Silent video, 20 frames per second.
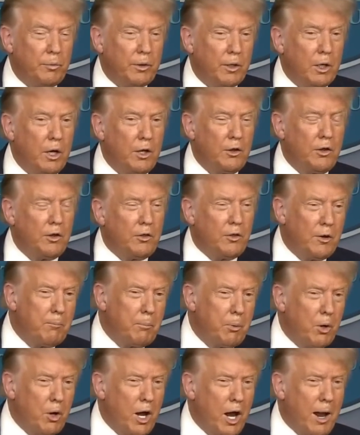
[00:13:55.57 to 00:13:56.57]
other than
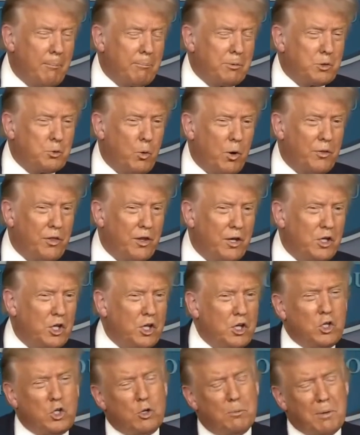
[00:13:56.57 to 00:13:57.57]
perhaps what they
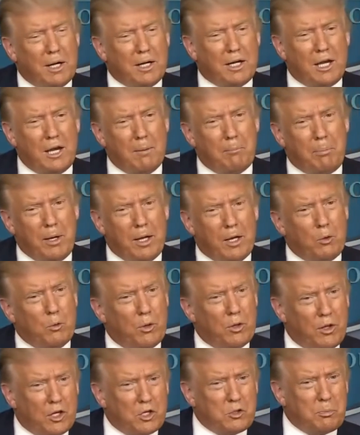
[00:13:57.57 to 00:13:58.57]
did to my campaign,
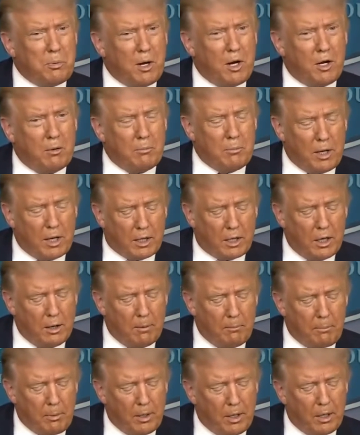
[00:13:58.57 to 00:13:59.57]
where they spied on my
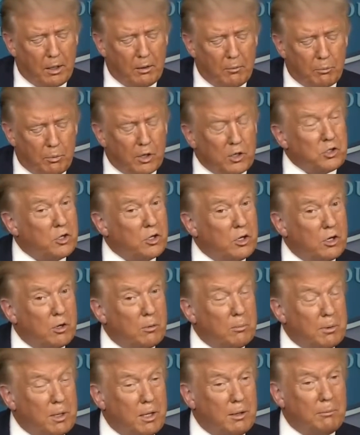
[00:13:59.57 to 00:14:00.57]
campaign, President
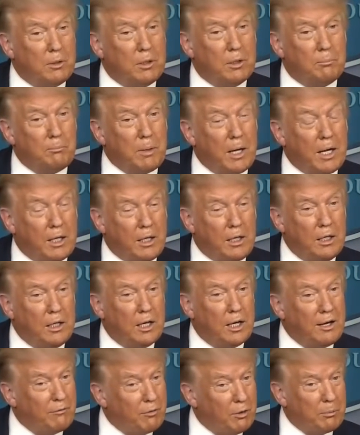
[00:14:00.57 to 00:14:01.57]
Obama, Biden,
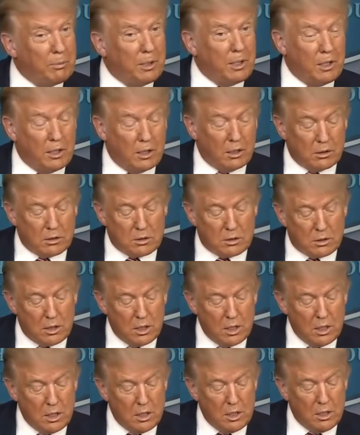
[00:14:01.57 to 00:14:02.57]
and everybody else.
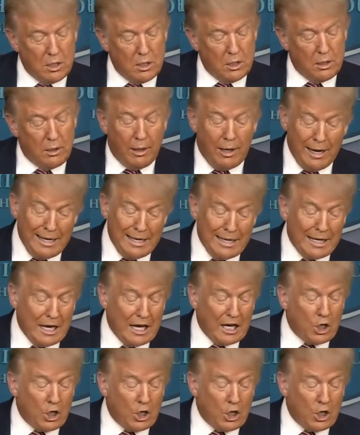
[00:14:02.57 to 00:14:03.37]
And they got